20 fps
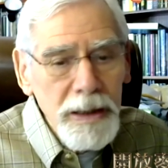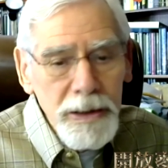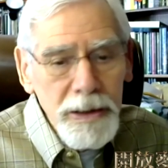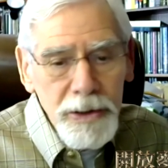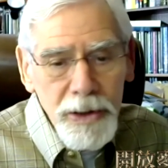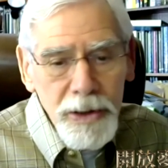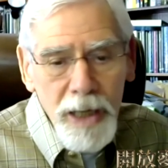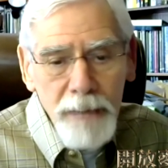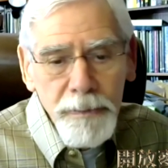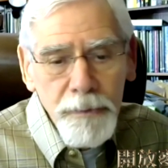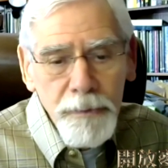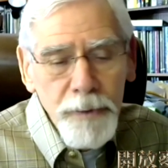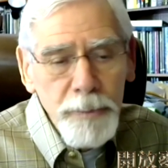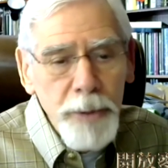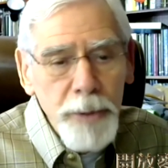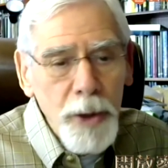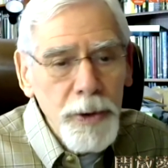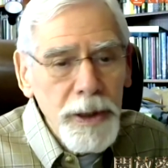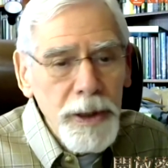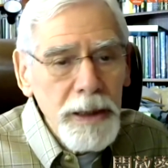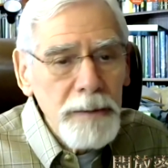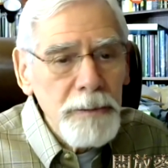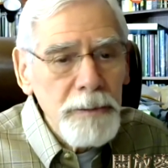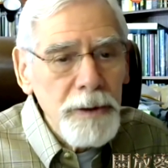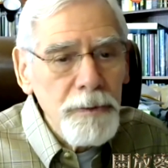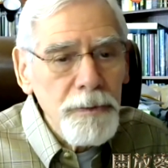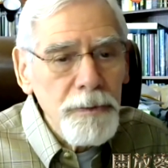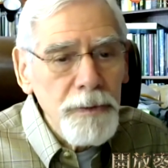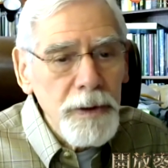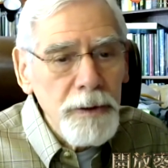top of a podium
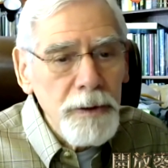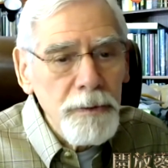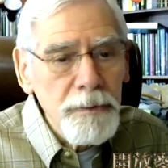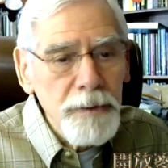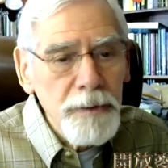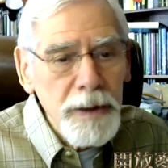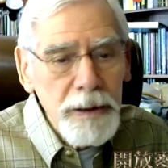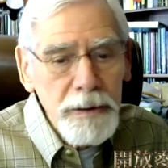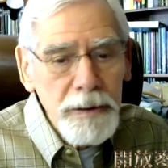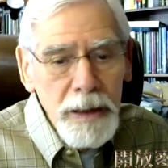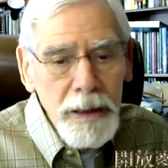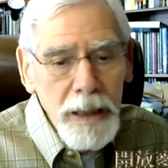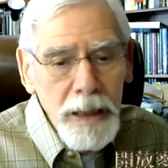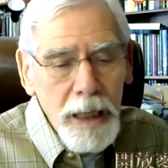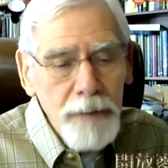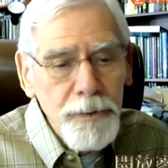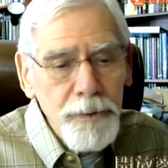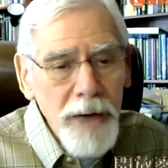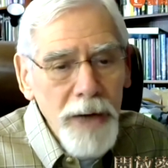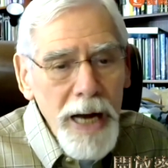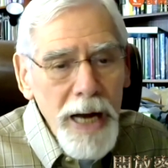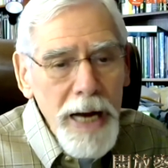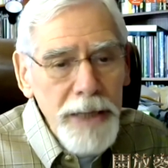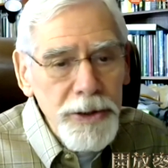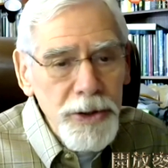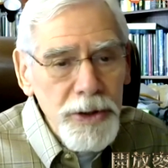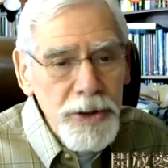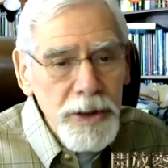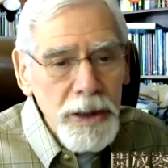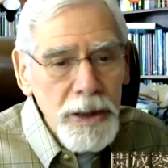of
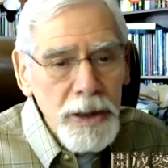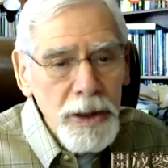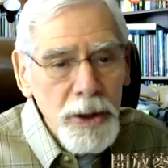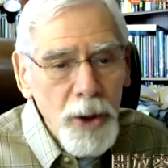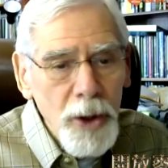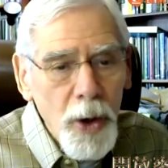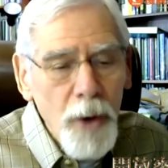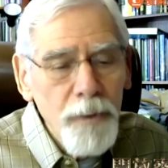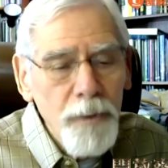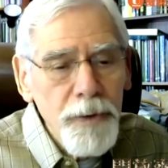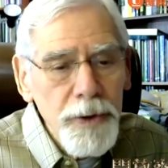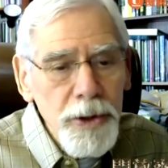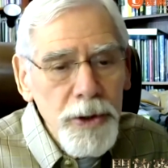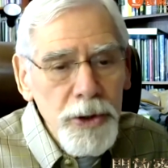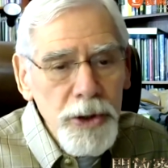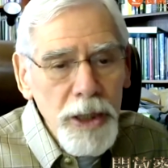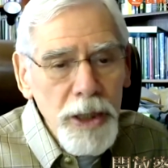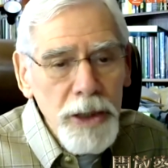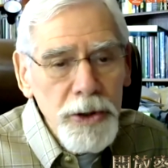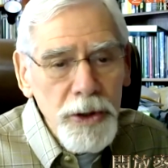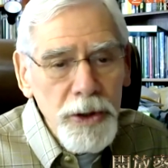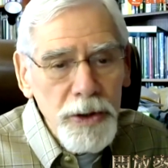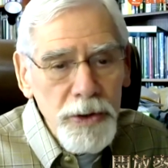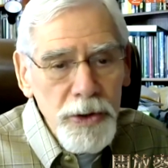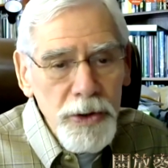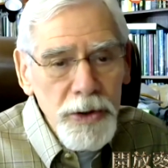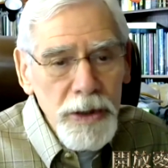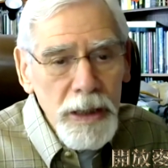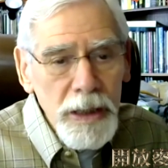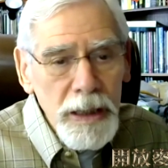grass over the
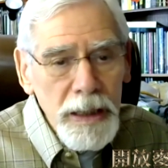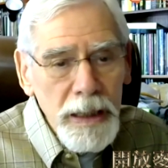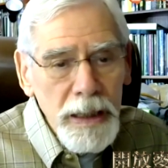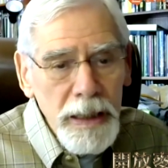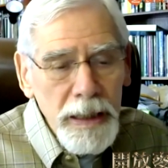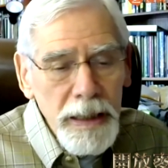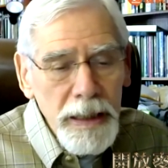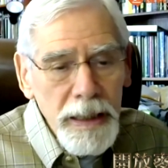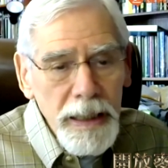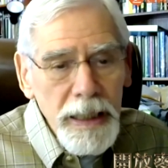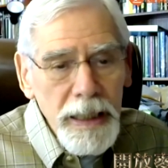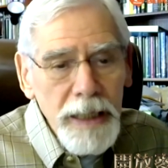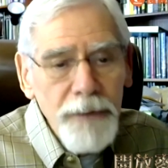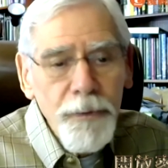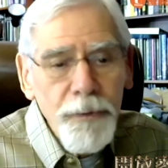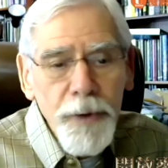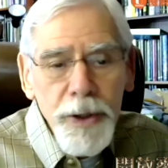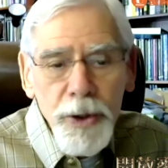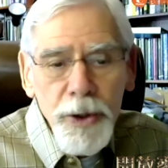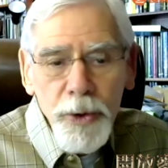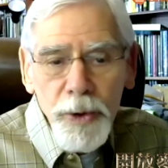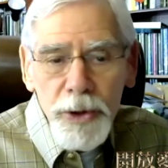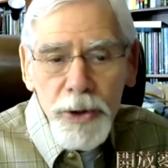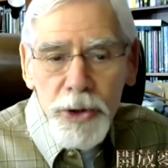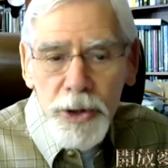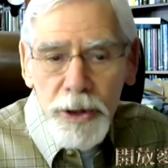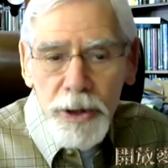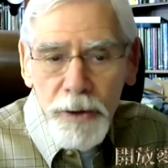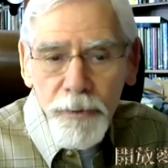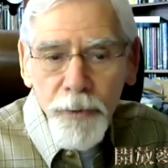stations. If we do it
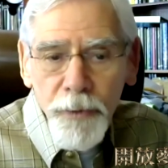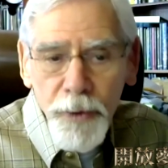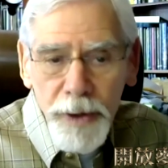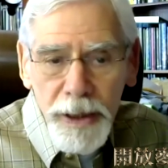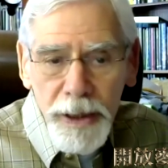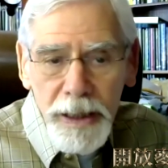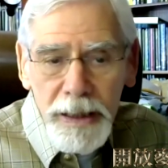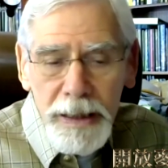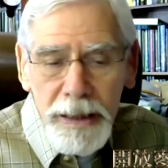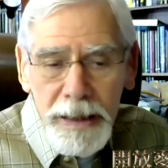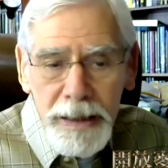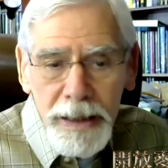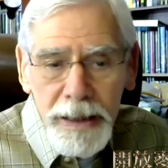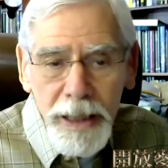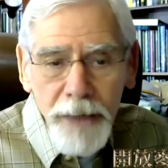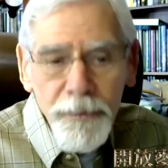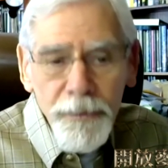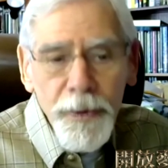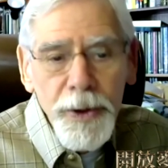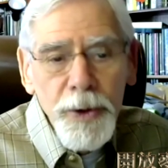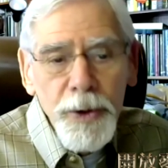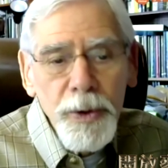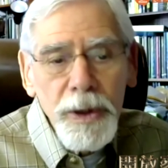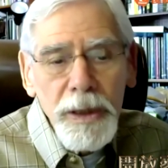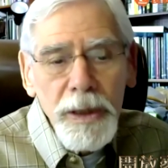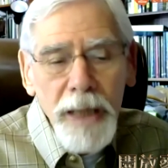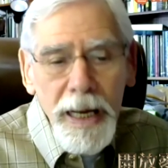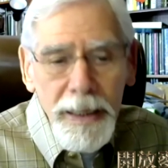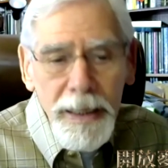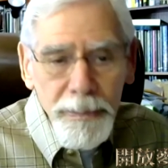skillfully, if we do it
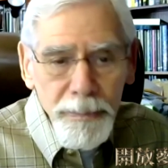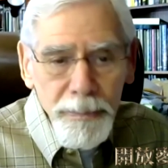like